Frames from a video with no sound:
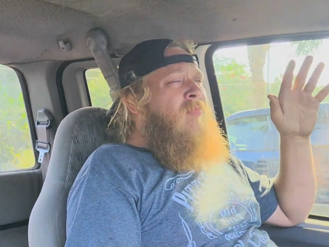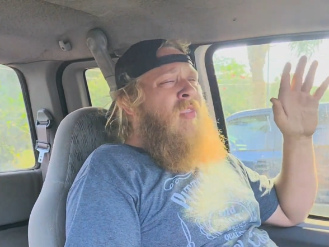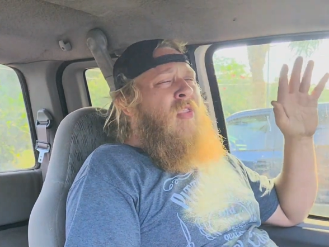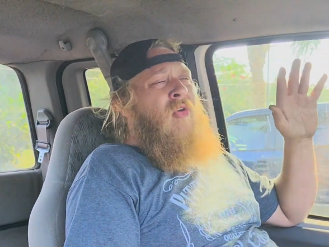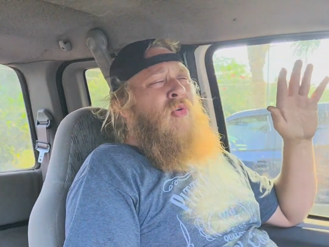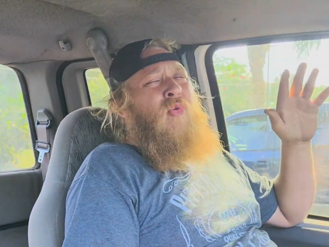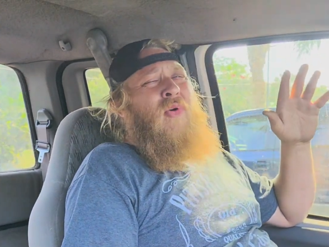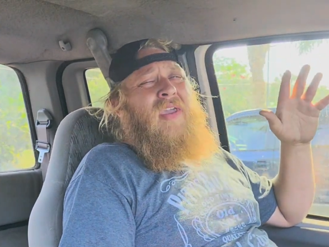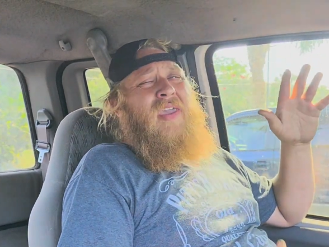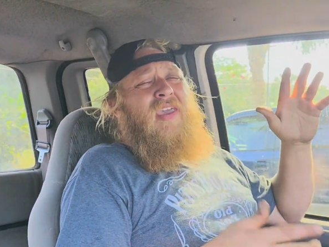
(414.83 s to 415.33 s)

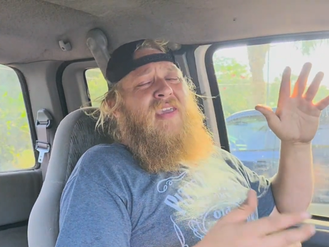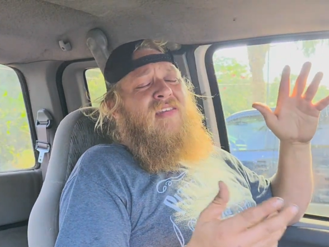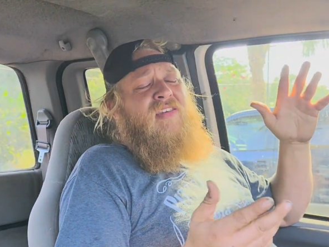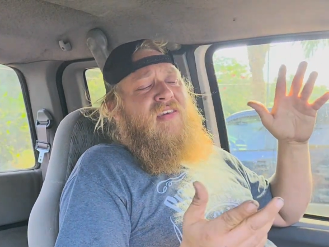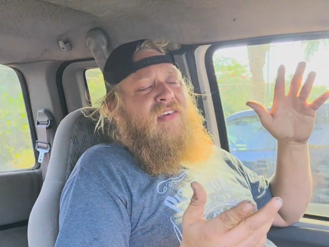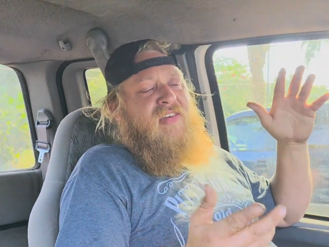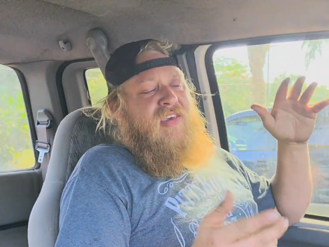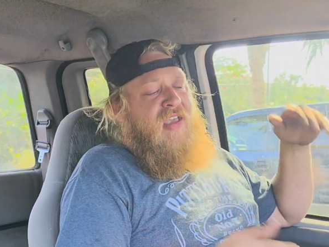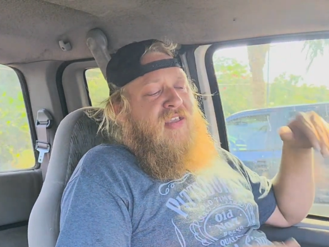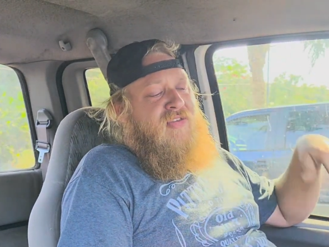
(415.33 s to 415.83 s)
quick,
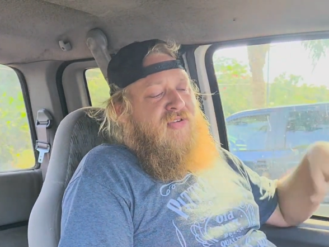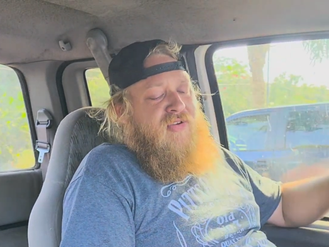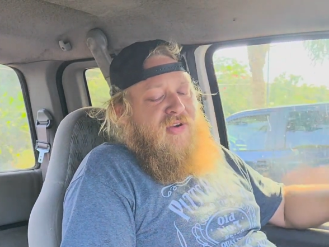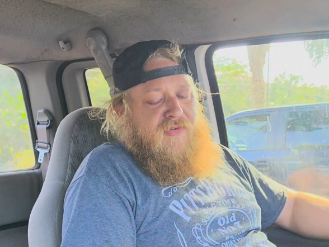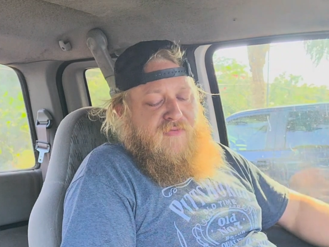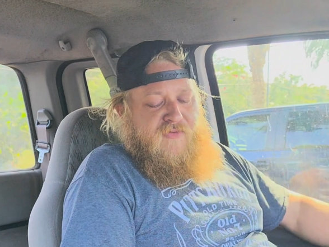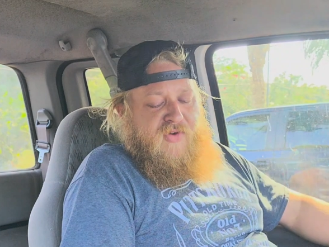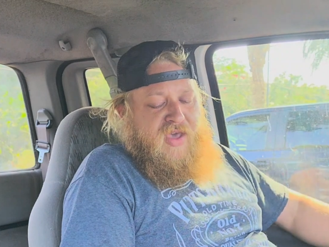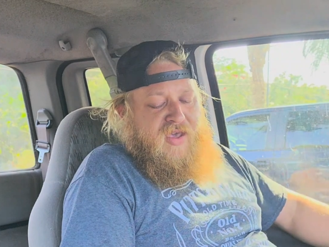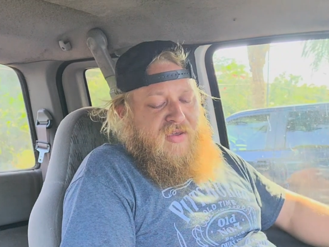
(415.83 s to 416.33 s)
easy sensor to
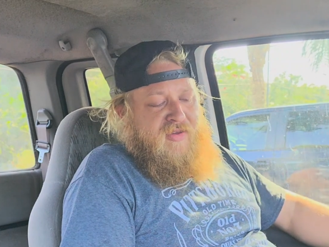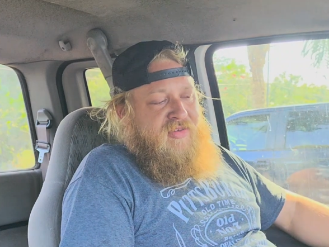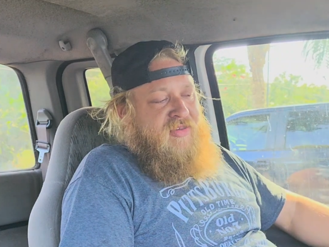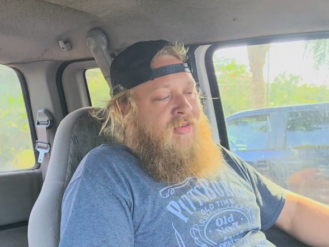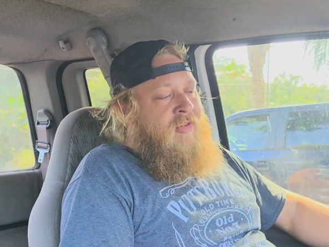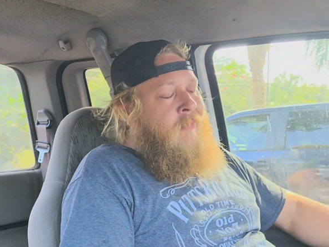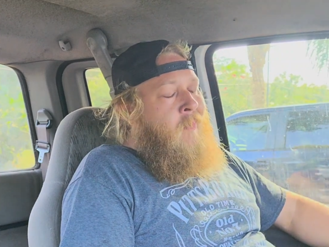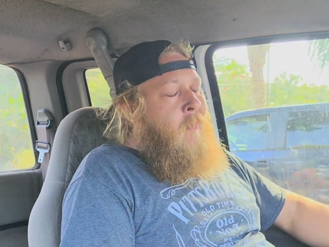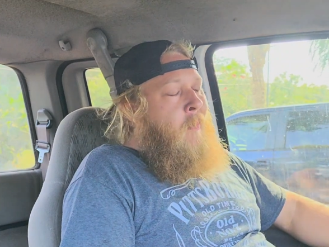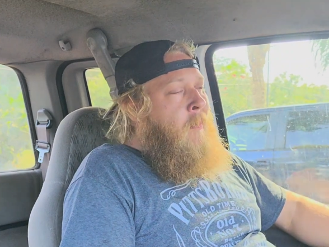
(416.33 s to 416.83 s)

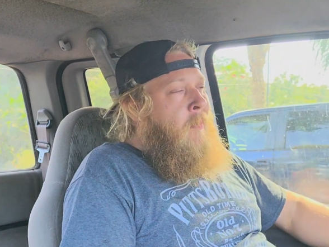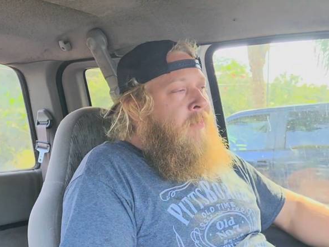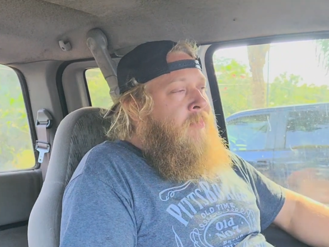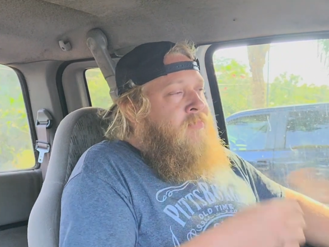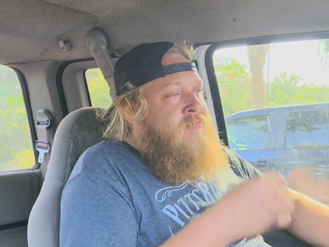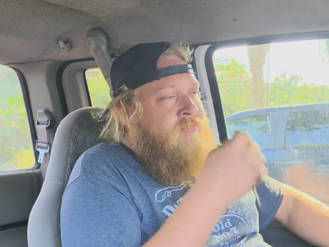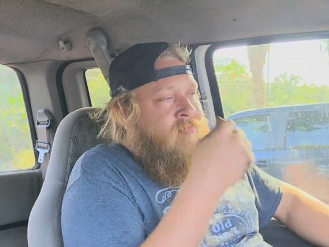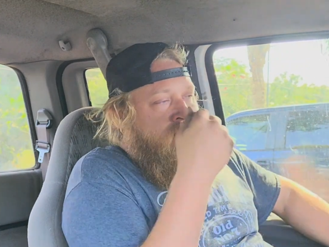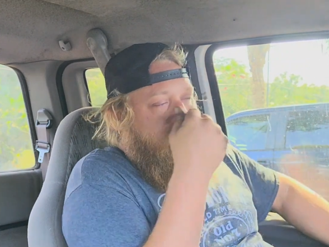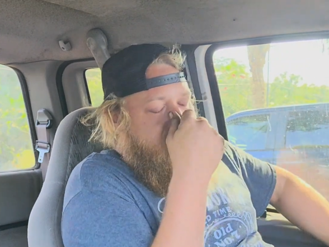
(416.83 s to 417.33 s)
fix.
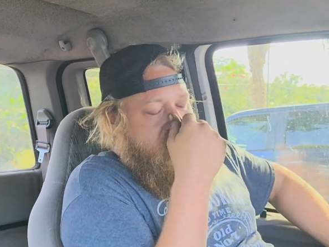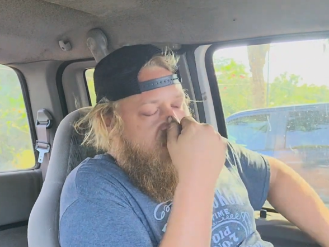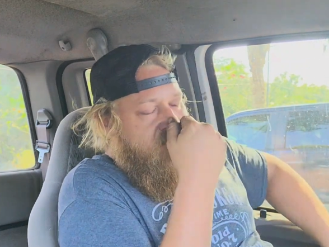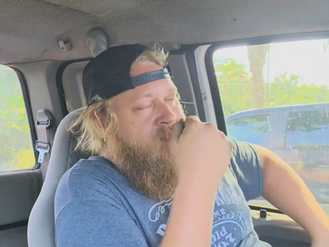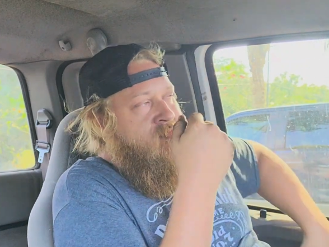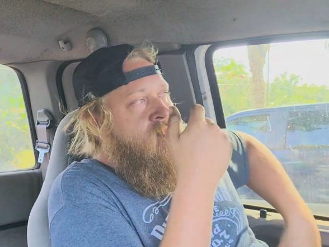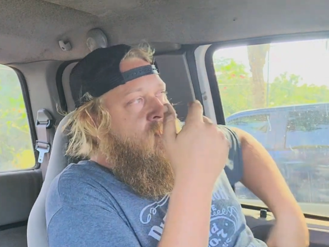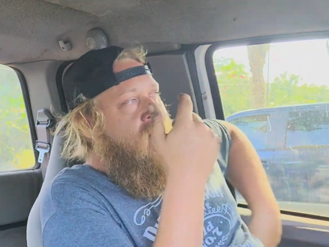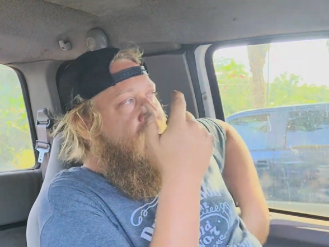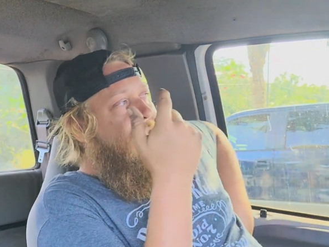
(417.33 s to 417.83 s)

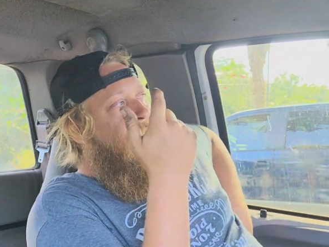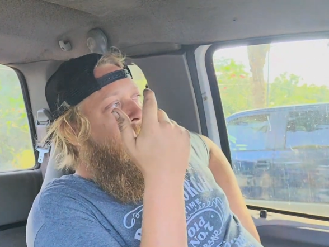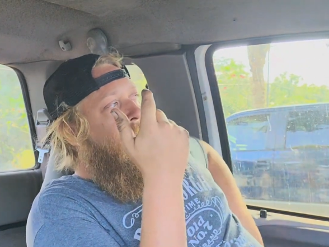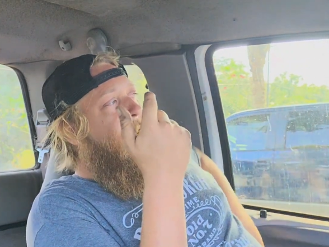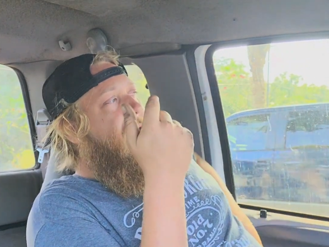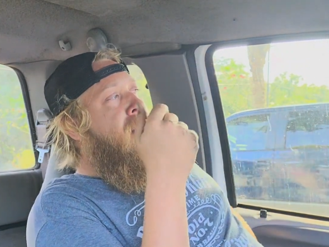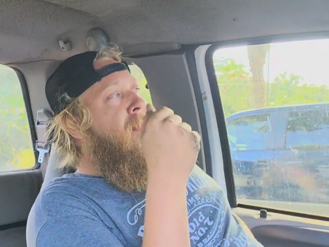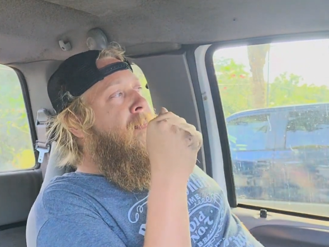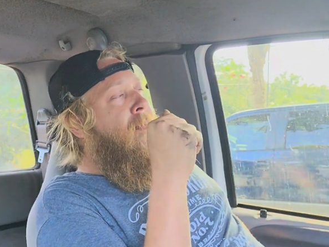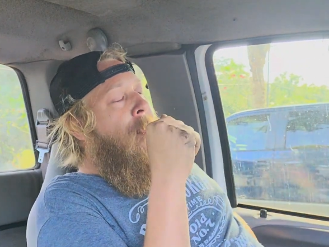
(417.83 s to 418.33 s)
I
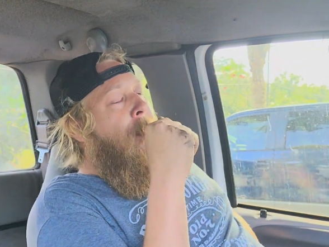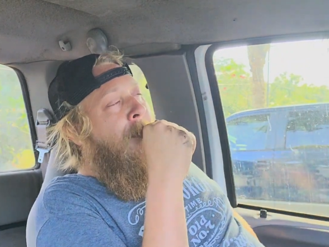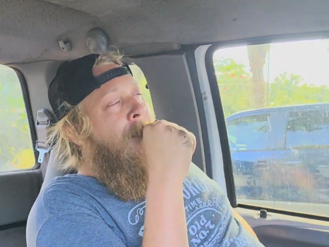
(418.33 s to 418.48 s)
mean,